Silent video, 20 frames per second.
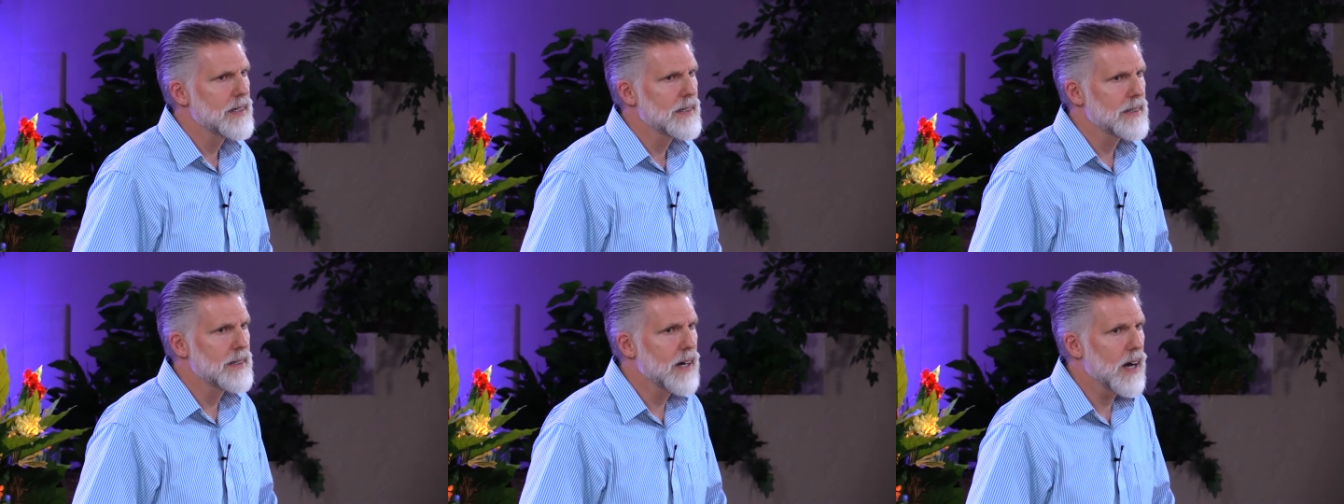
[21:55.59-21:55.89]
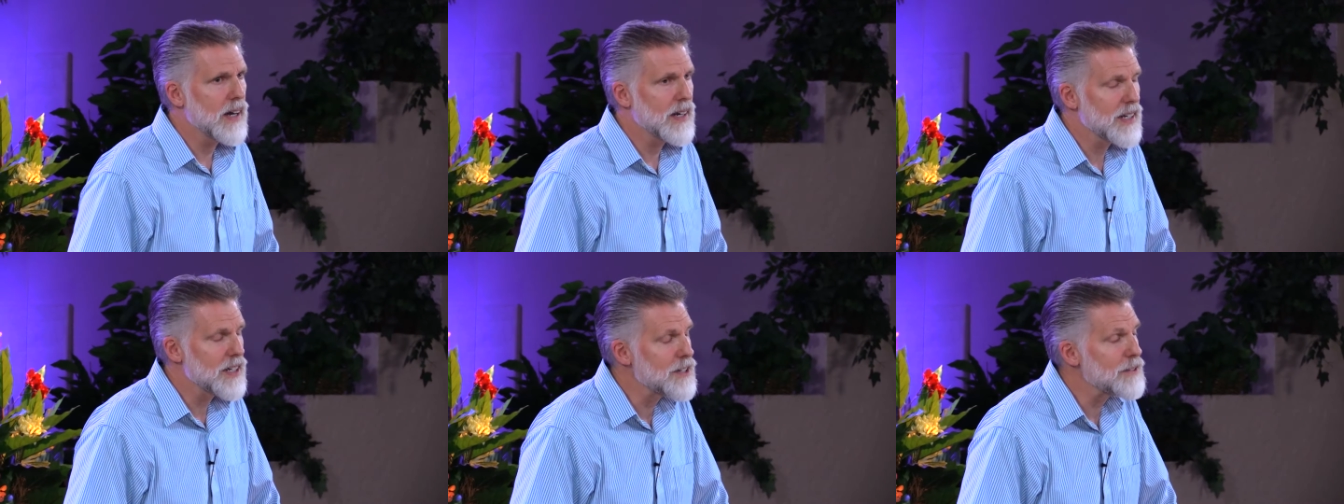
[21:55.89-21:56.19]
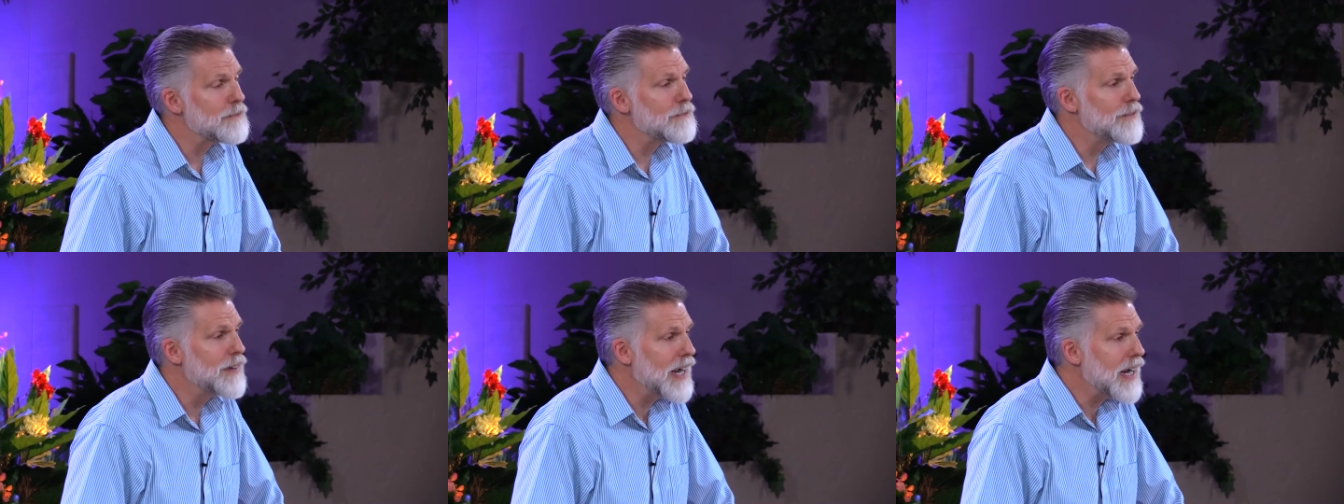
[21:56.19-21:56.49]
God is
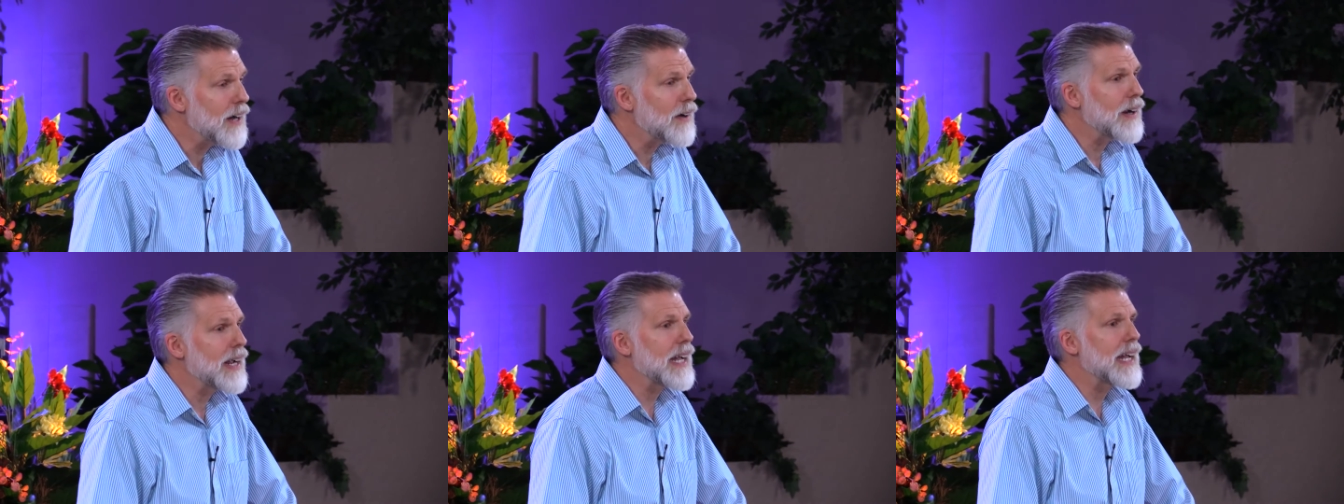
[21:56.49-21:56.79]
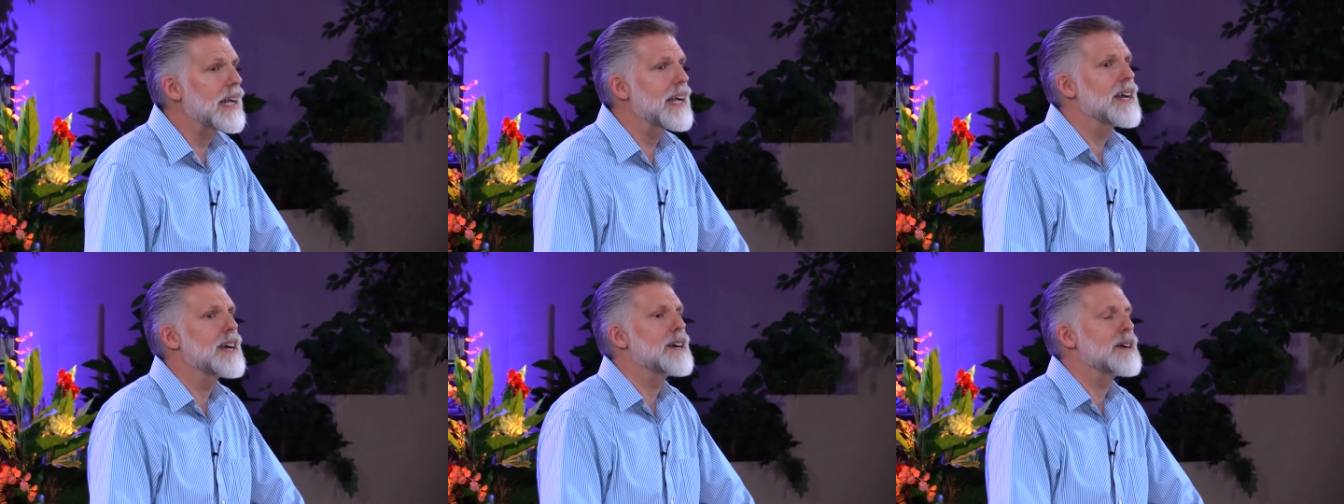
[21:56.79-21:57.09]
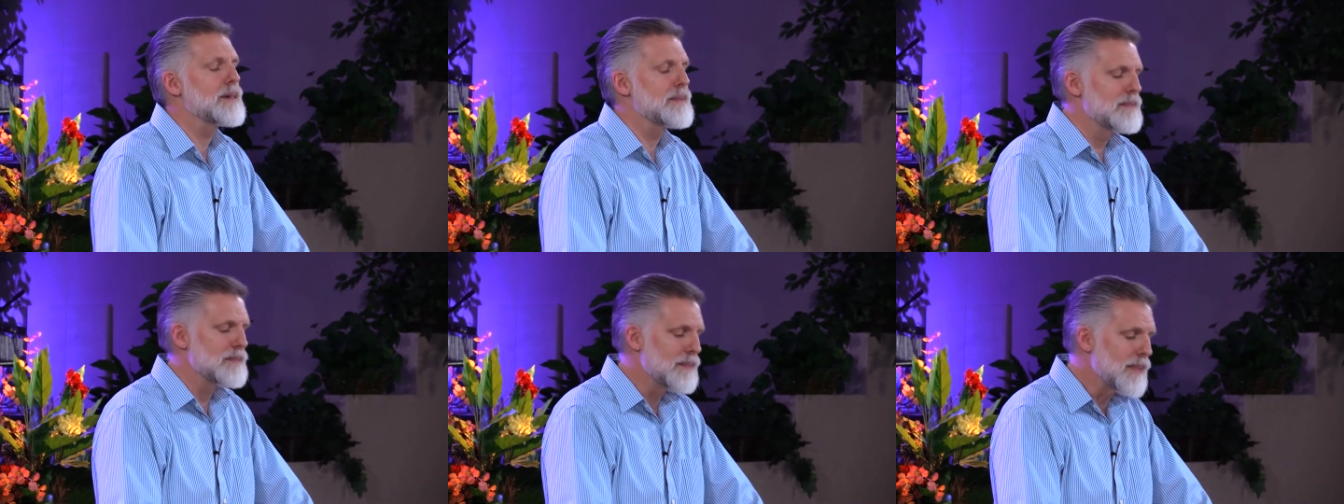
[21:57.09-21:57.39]
very
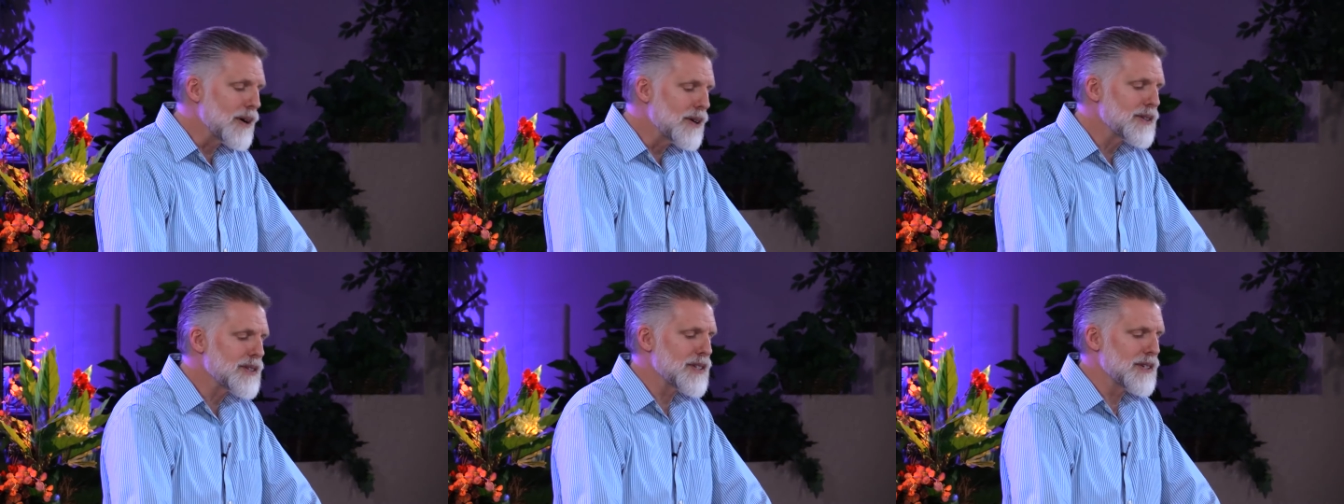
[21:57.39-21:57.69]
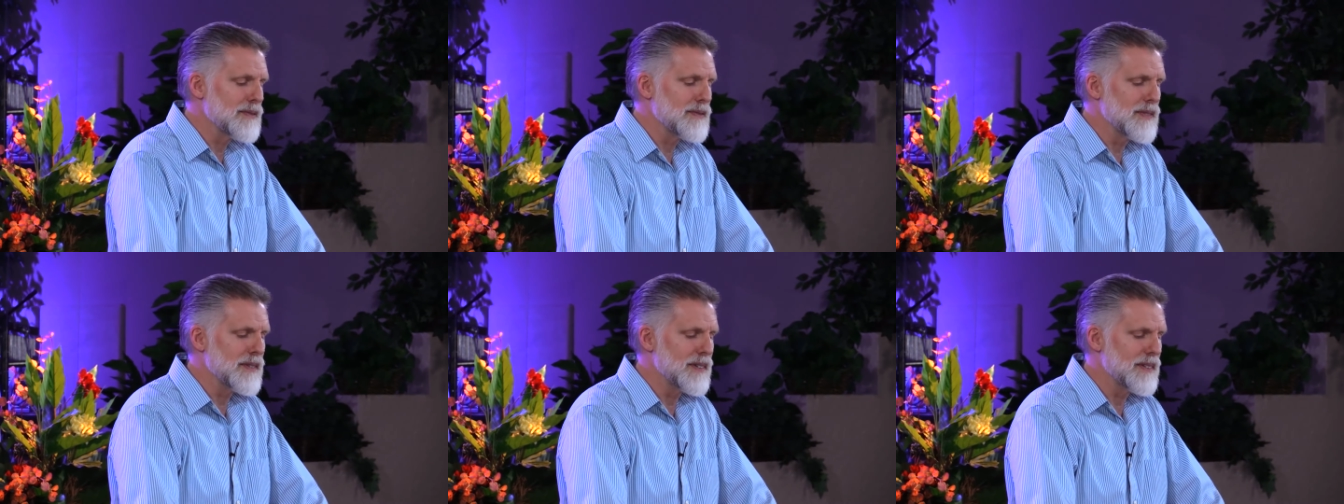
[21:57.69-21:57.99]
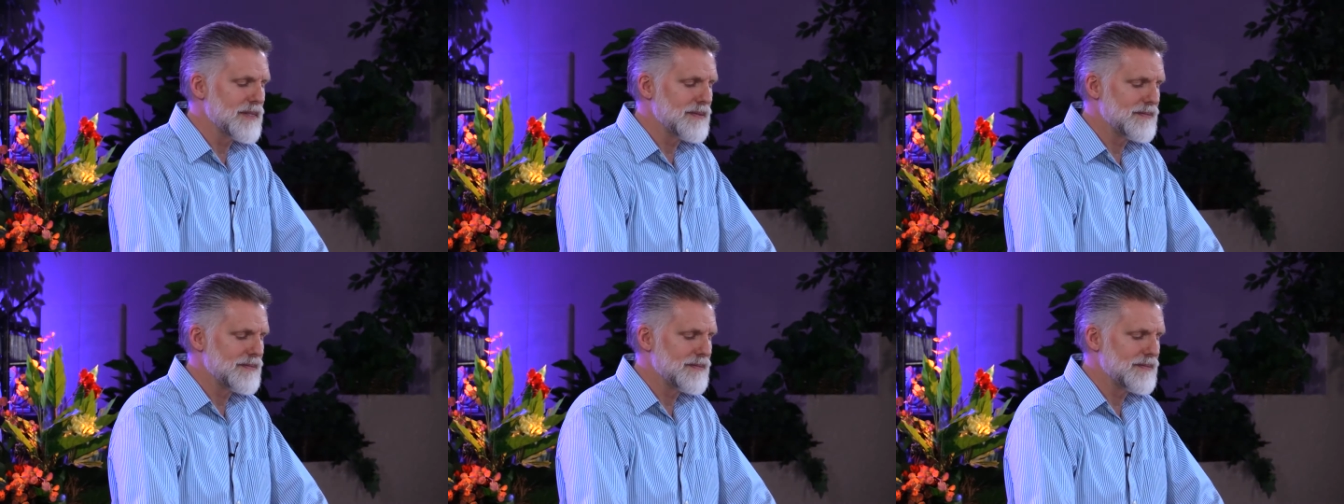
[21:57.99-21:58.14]
merciful.